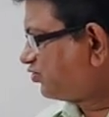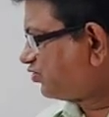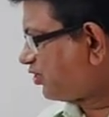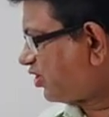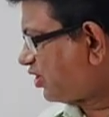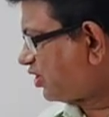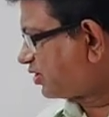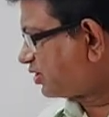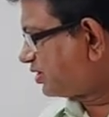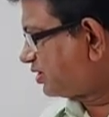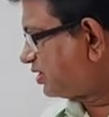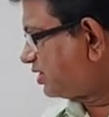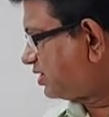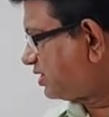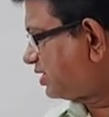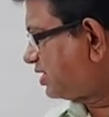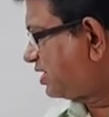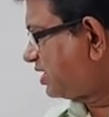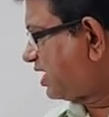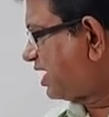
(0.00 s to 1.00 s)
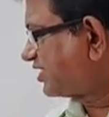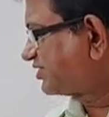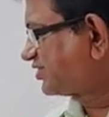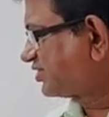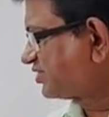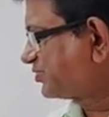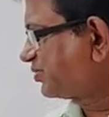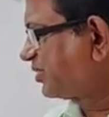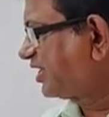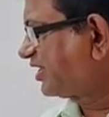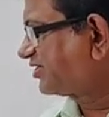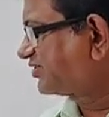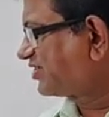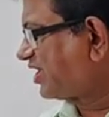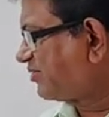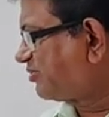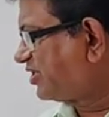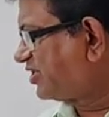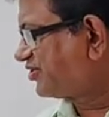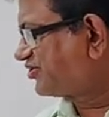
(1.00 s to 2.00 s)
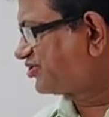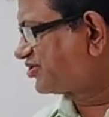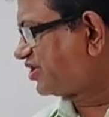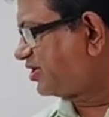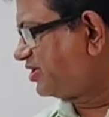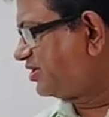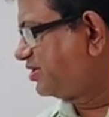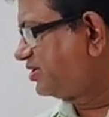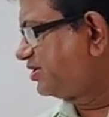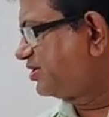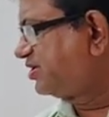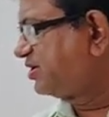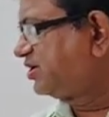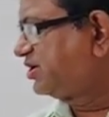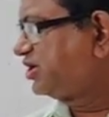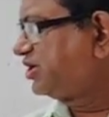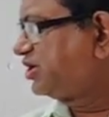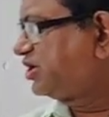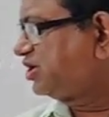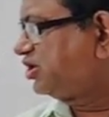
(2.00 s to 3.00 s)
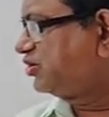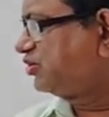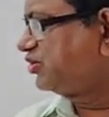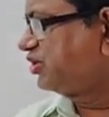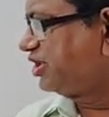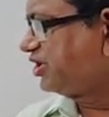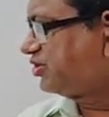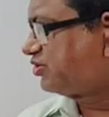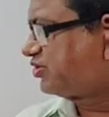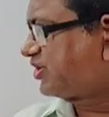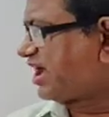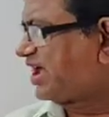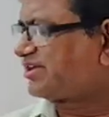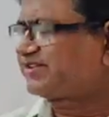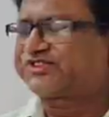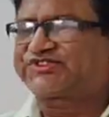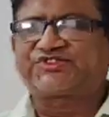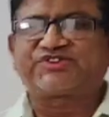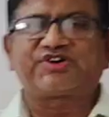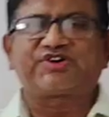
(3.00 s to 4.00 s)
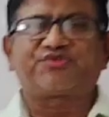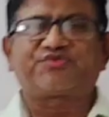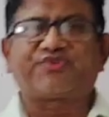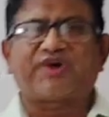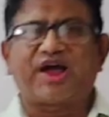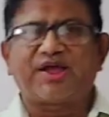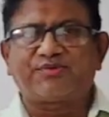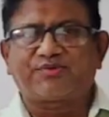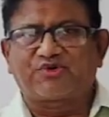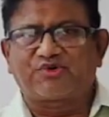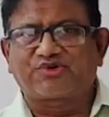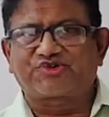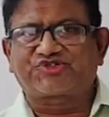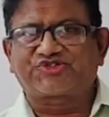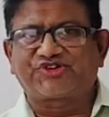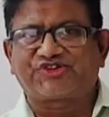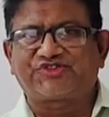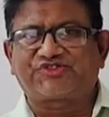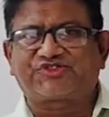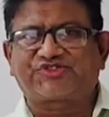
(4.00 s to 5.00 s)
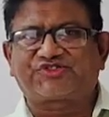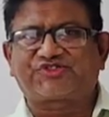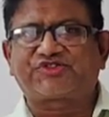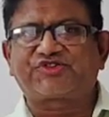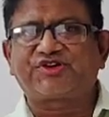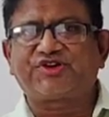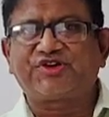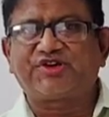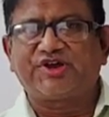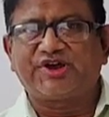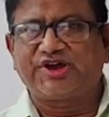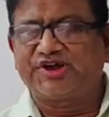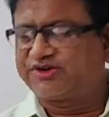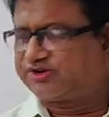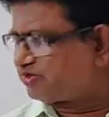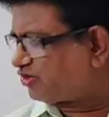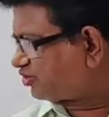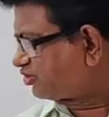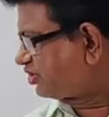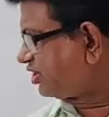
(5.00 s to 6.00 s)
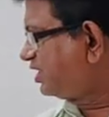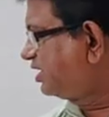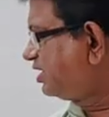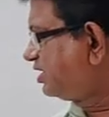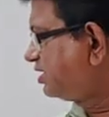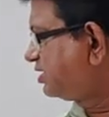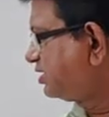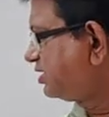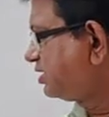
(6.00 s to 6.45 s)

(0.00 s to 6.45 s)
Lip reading: For assessment examination, you need to answer 5 questions in total.